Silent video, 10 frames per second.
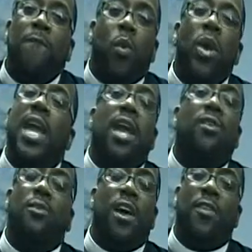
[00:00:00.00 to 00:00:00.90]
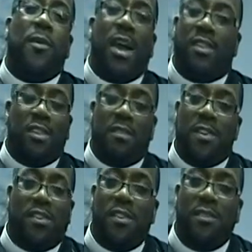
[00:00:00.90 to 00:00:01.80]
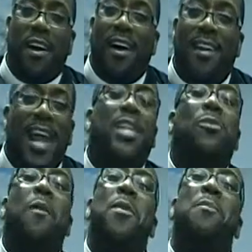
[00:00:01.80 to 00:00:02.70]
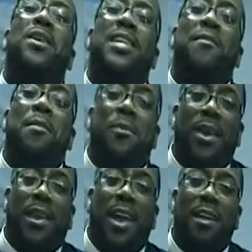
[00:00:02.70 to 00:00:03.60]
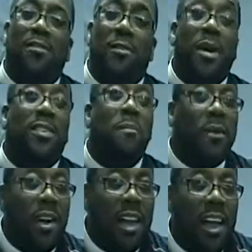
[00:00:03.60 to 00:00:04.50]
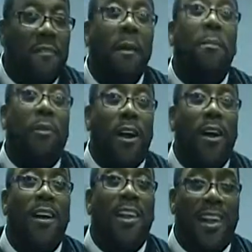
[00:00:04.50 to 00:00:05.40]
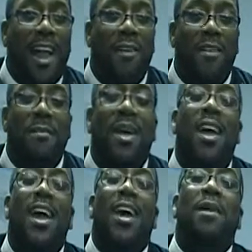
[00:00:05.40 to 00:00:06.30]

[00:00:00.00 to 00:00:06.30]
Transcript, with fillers: But we can't do nothing without the intervention of God. That's why we must have a prayer life. Somebody say prayer life prayer life. Amen.